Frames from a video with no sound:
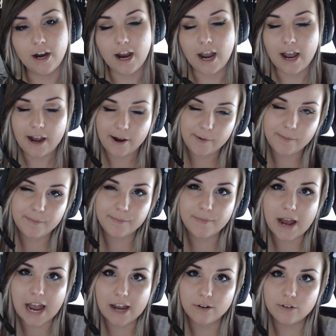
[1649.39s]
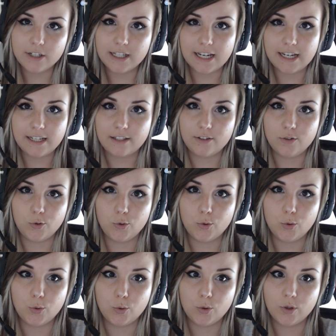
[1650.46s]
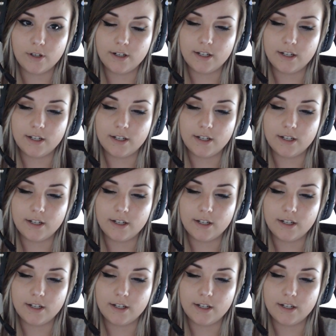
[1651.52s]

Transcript: I would like to